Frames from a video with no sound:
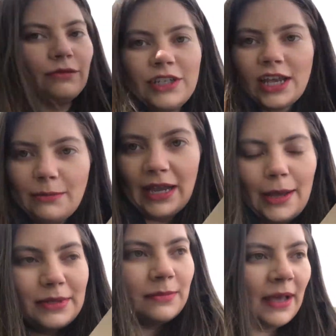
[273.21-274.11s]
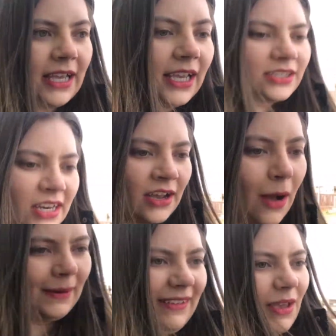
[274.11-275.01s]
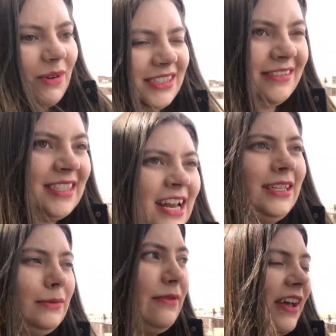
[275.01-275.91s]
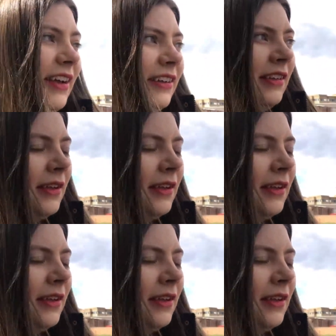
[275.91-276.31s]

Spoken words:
return my Amazon package. I can't believe they want it returning to me there,